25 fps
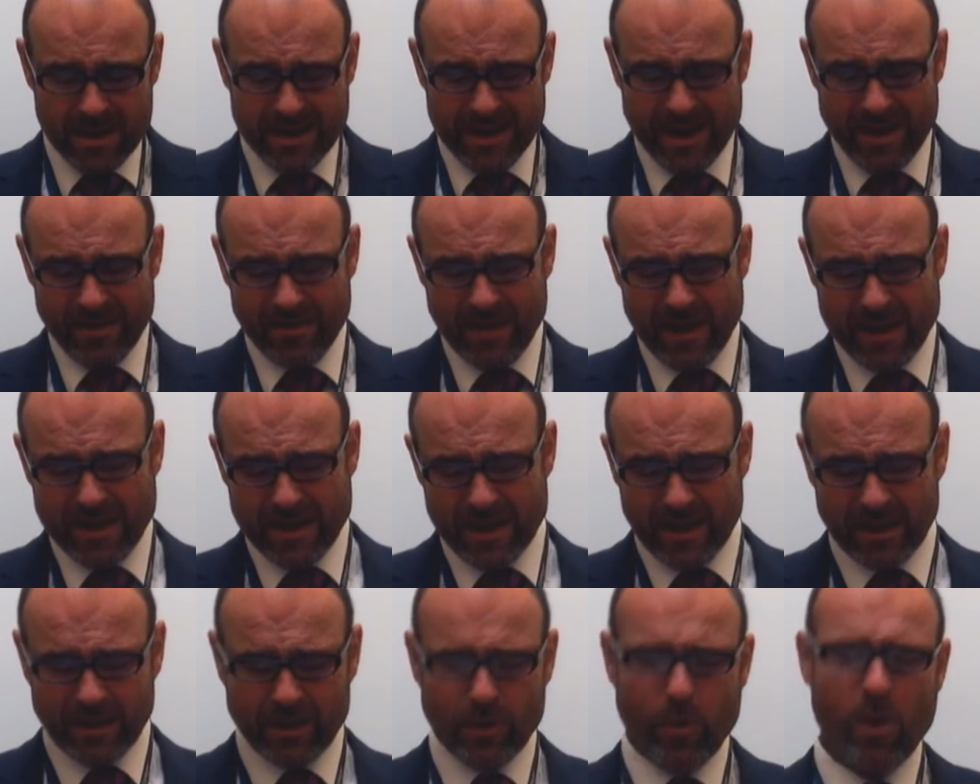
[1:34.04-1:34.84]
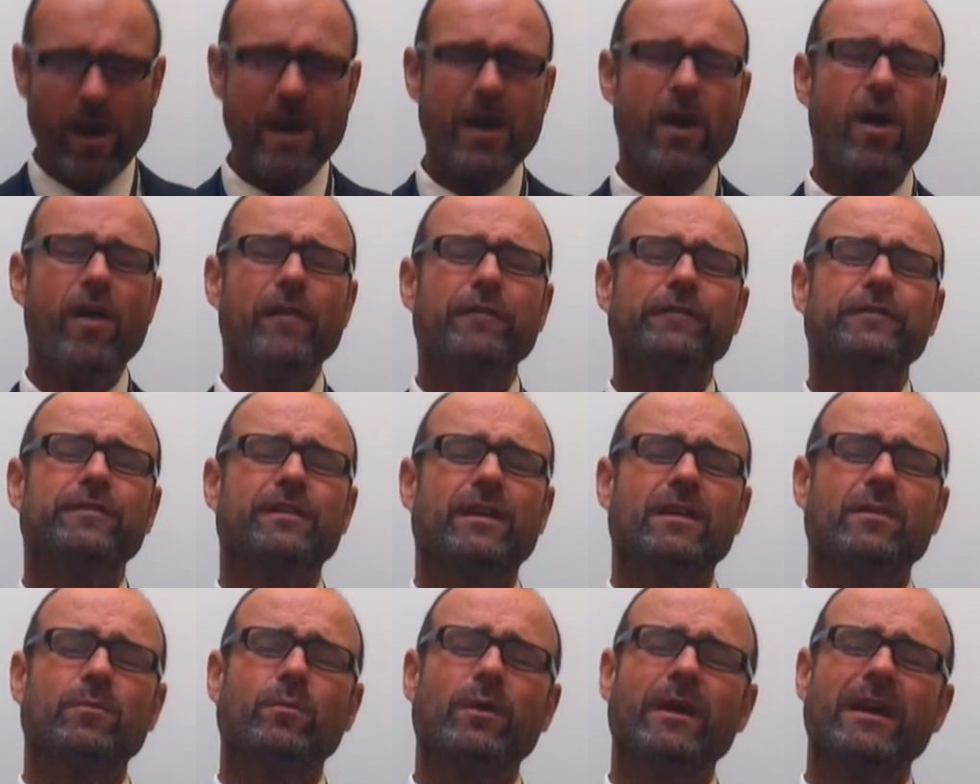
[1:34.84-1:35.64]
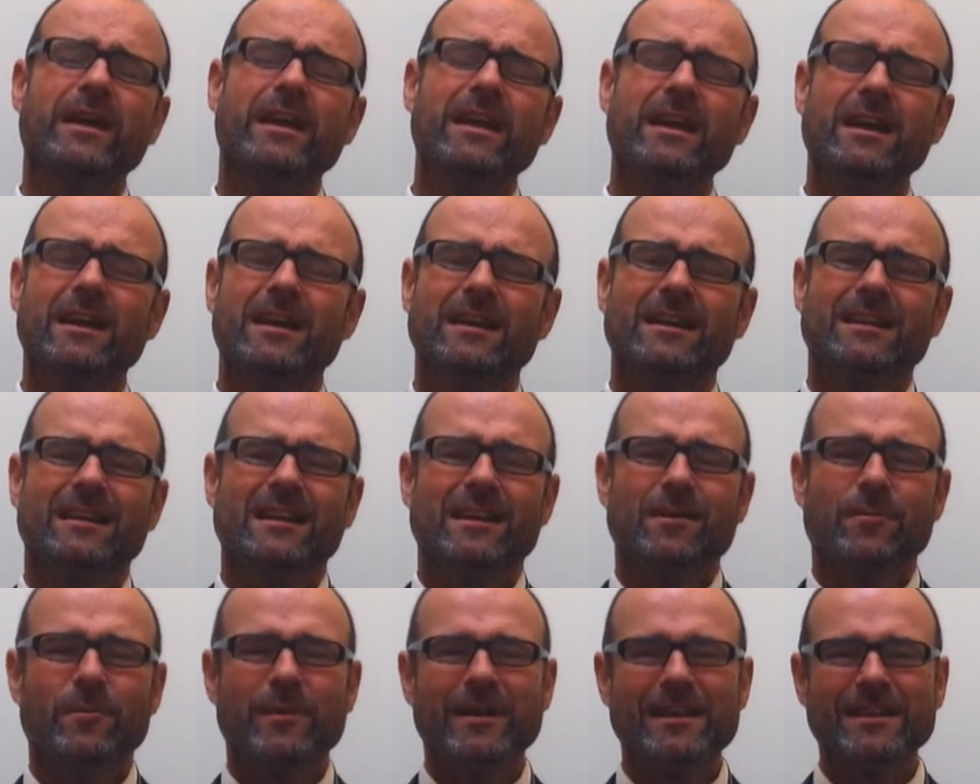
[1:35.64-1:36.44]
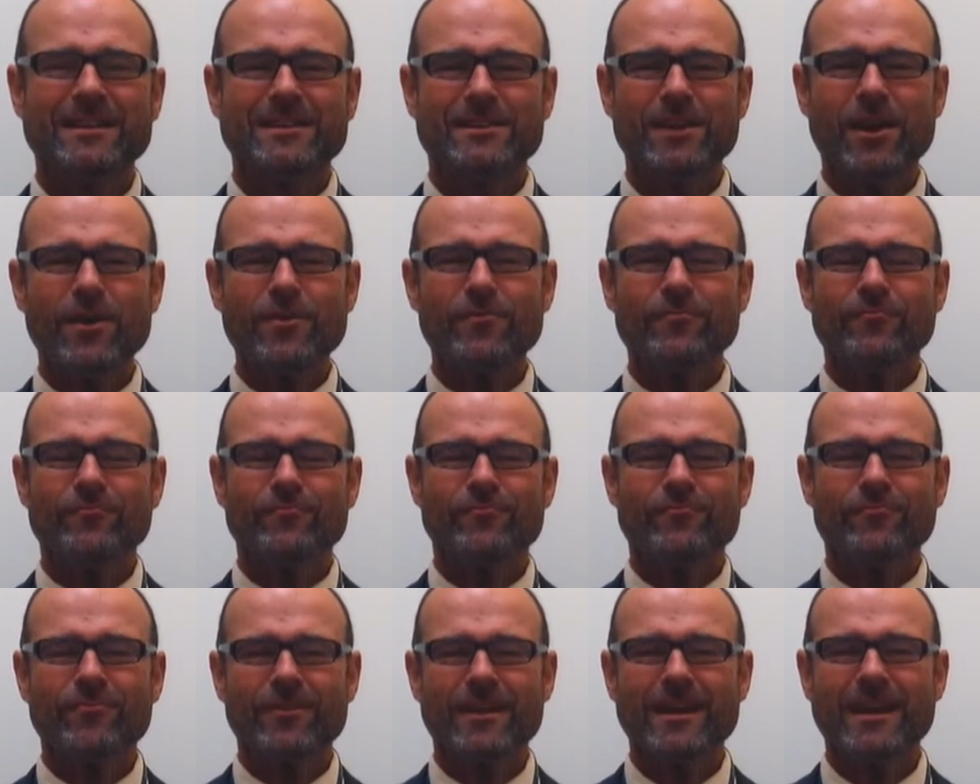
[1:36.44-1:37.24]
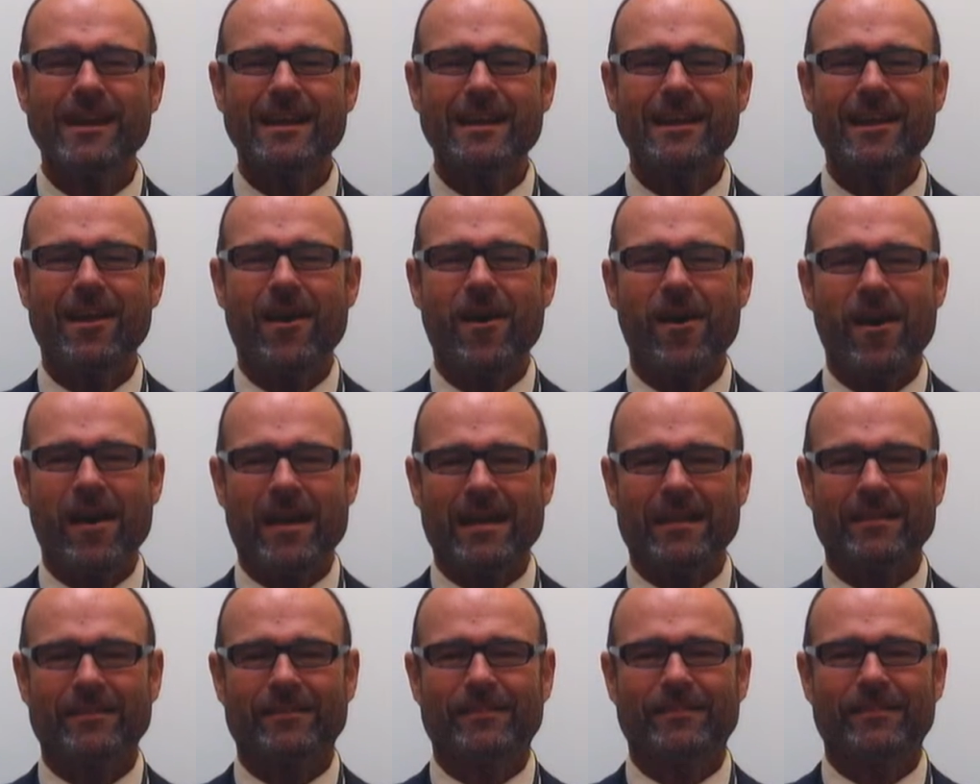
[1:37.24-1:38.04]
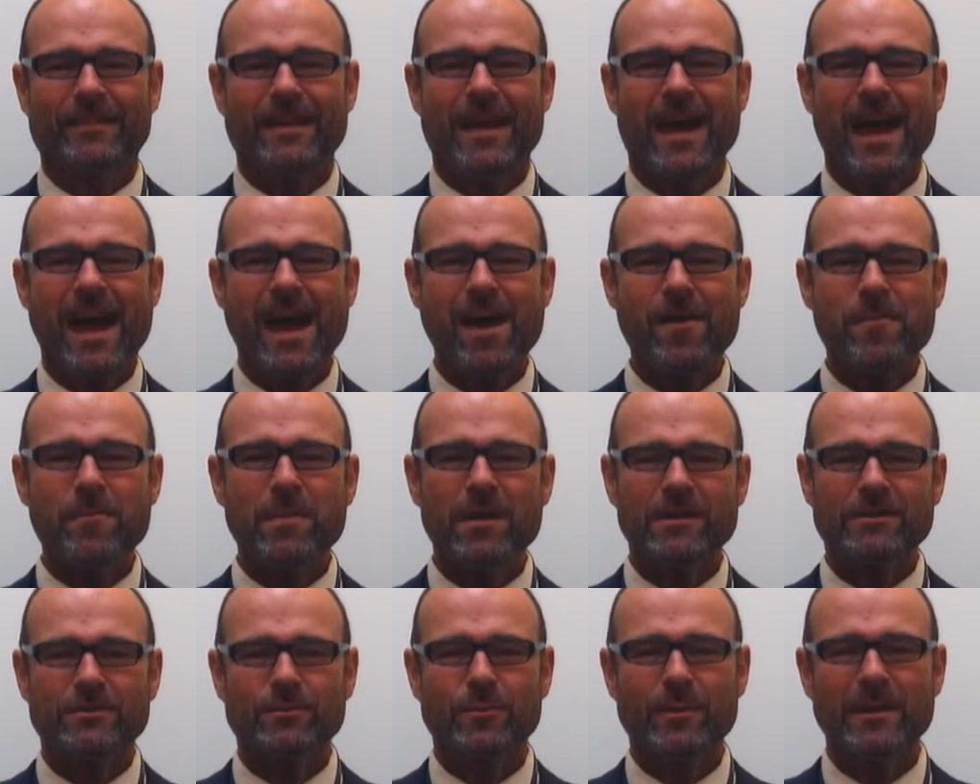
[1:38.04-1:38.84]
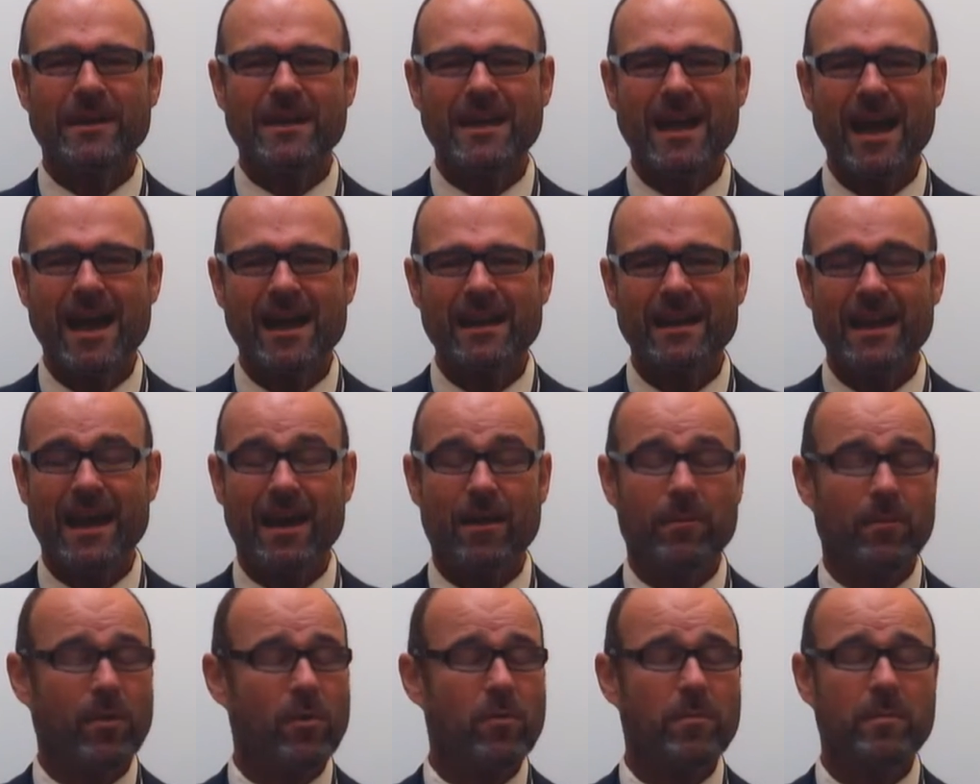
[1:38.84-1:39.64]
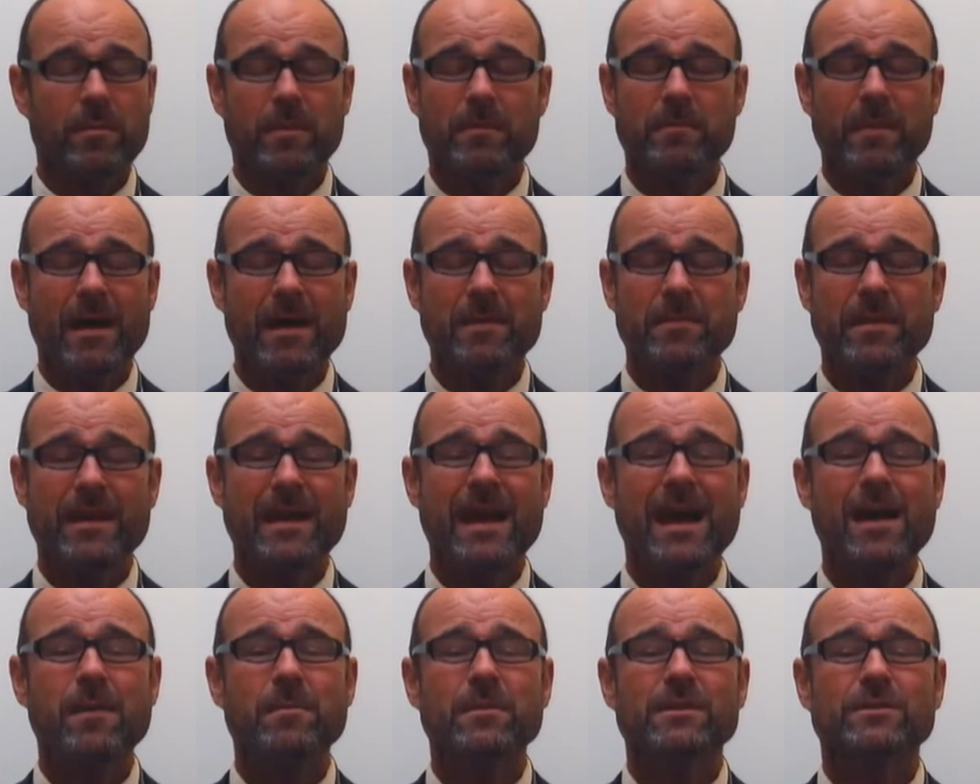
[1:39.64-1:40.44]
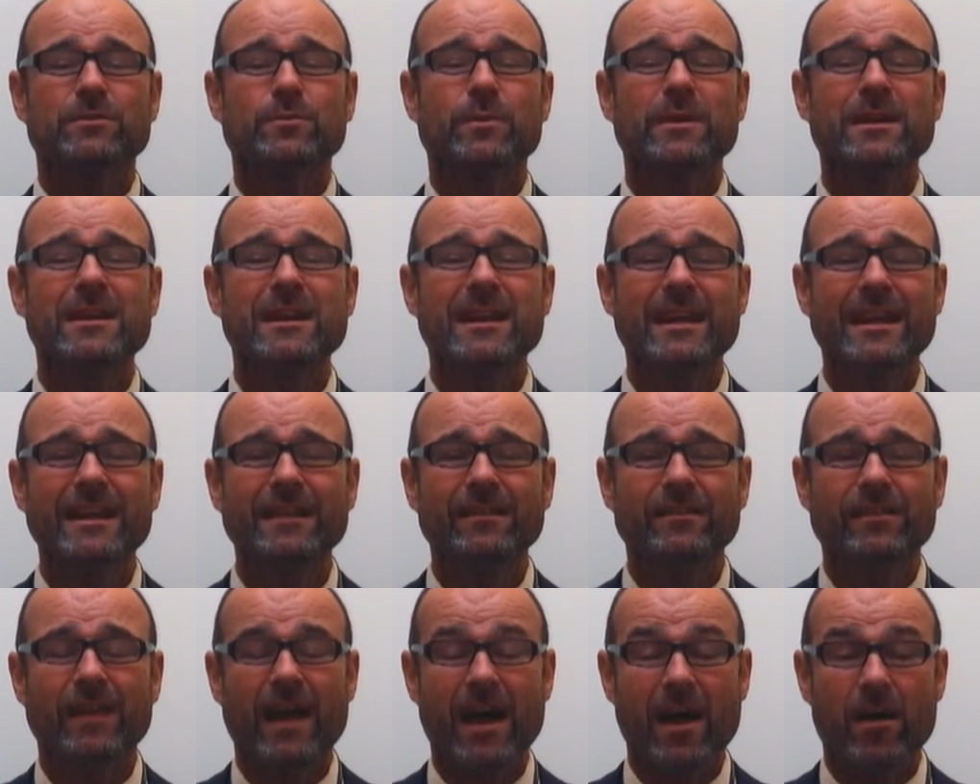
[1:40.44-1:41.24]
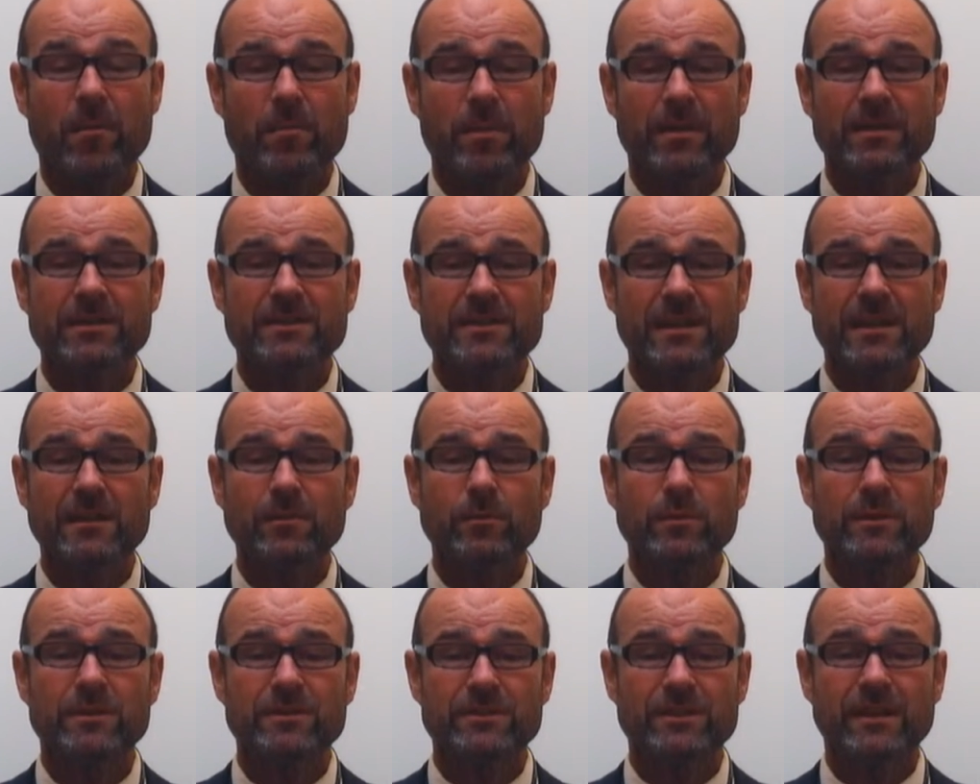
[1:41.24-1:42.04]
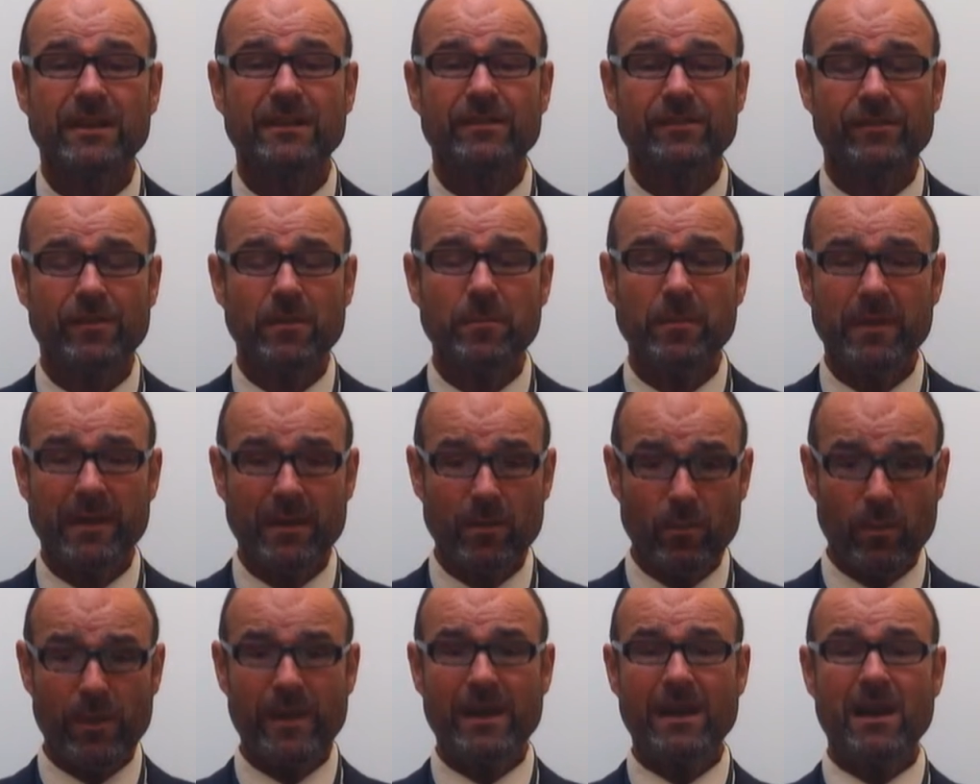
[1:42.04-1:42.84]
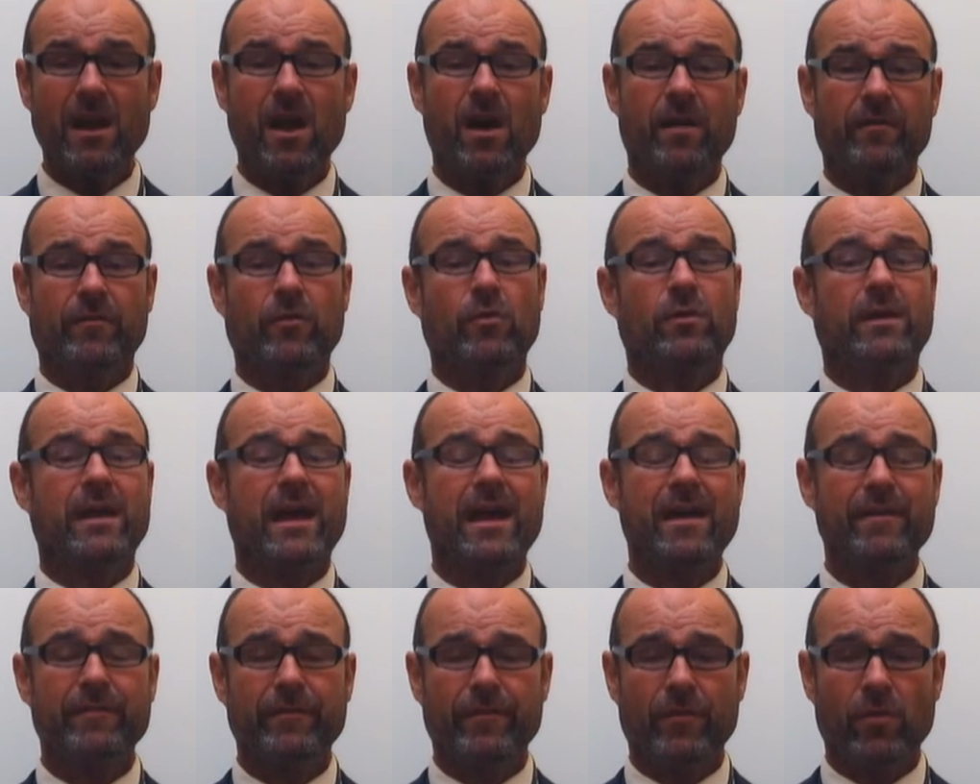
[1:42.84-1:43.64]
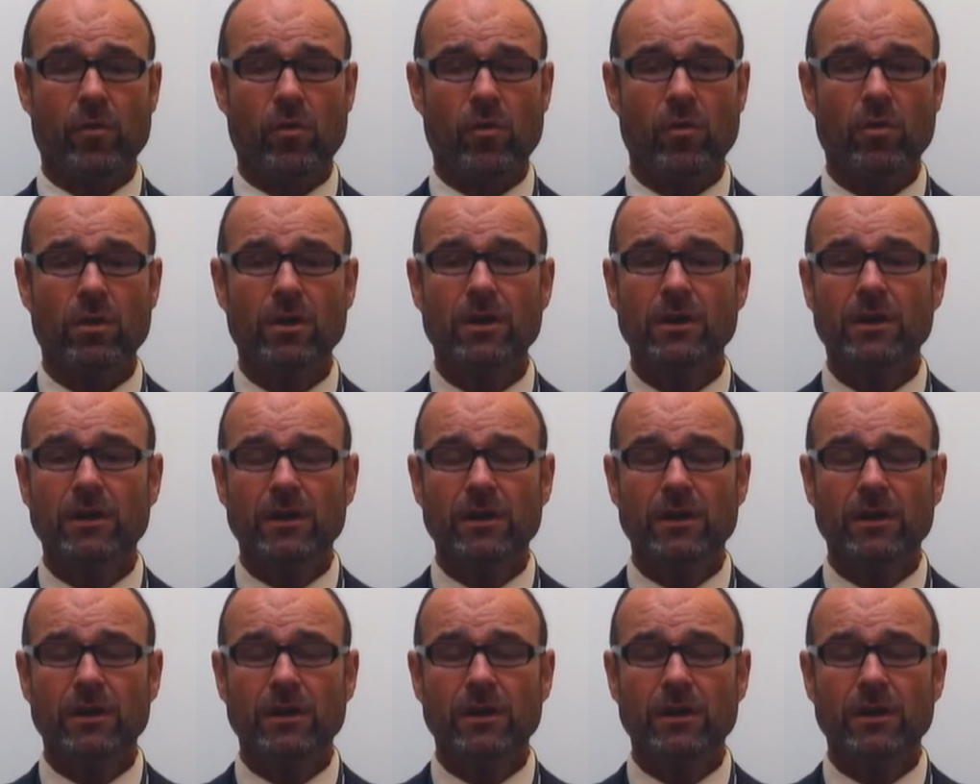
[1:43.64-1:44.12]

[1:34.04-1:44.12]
Now then, quite often we don't realise how much we can help, or maybe how much we need to help, until we see somebody we love or care for